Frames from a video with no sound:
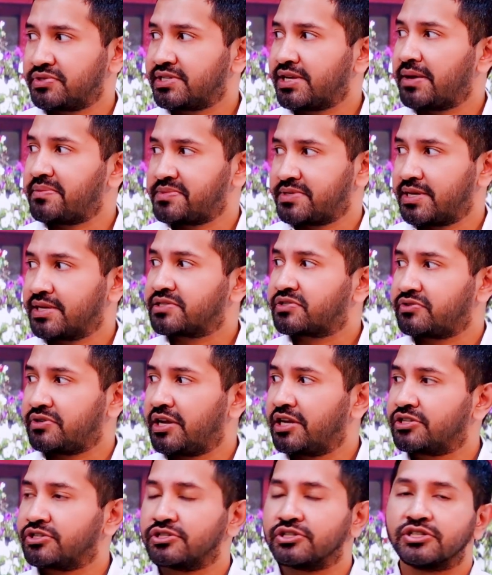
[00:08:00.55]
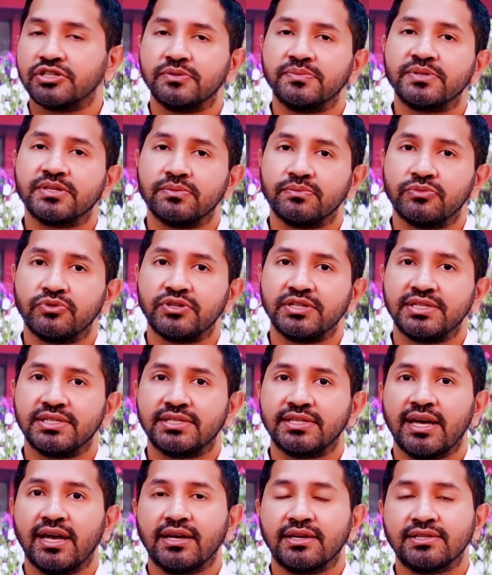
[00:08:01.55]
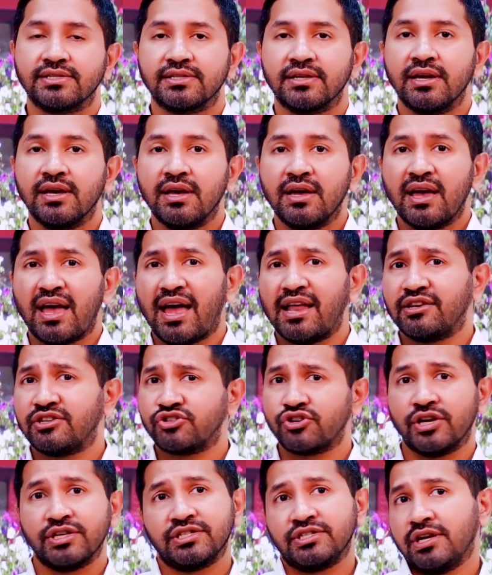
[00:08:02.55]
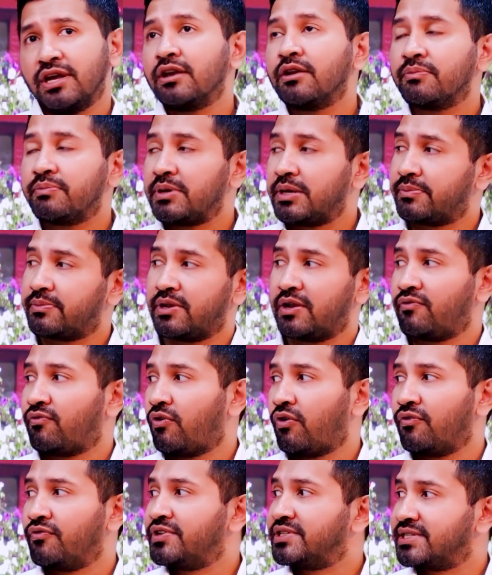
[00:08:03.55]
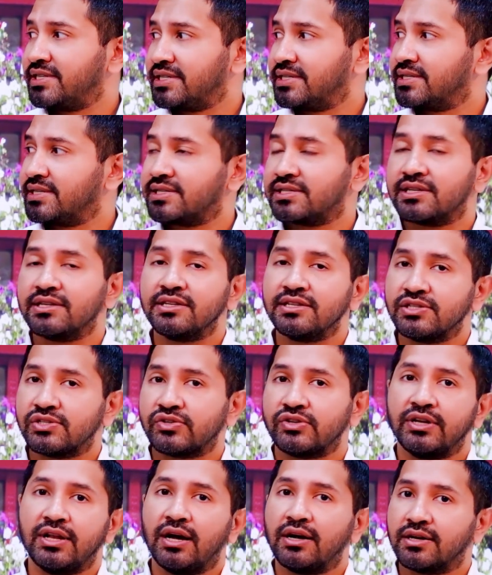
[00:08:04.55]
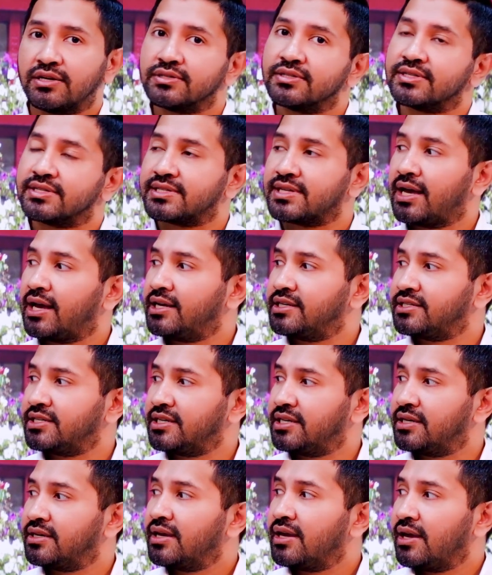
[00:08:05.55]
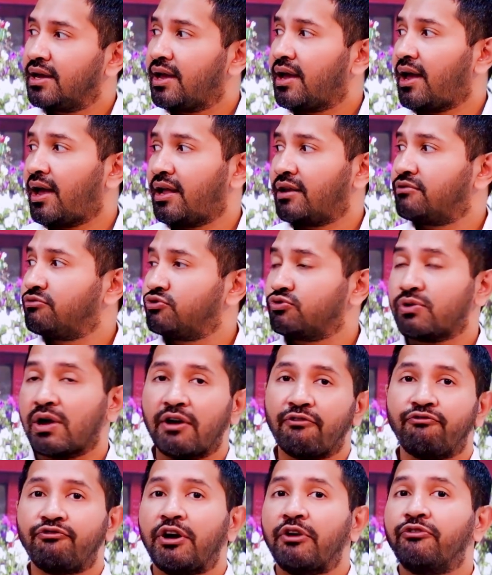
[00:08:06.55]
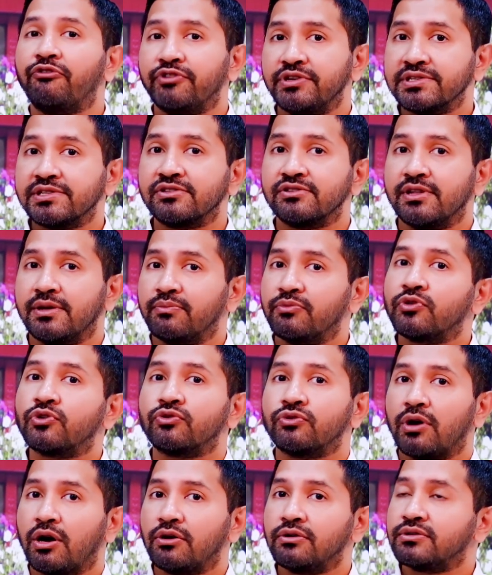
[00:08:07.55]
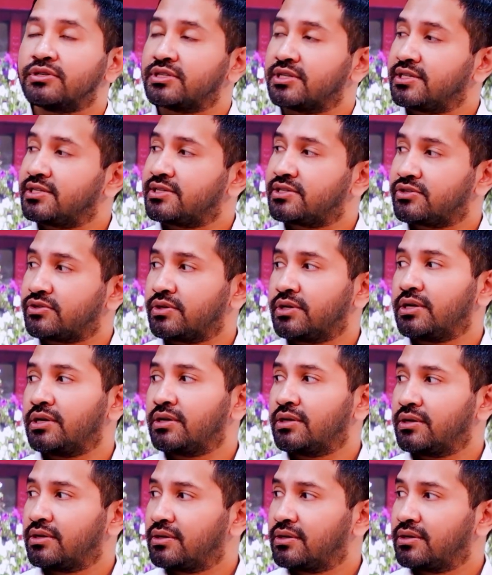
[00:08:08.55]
same-sex relationships in Buddhist texts, and transgender people have always existed in Sri Lankan society, and you have reference to them throughout history.